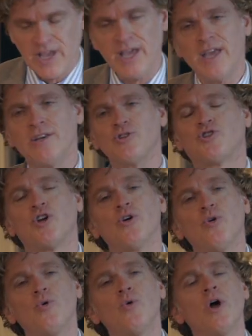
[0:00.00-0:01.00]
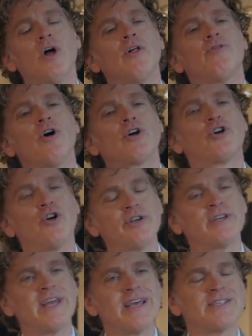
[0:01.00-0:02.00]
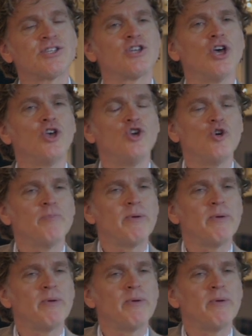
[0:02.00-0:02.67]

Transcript: into the goodness you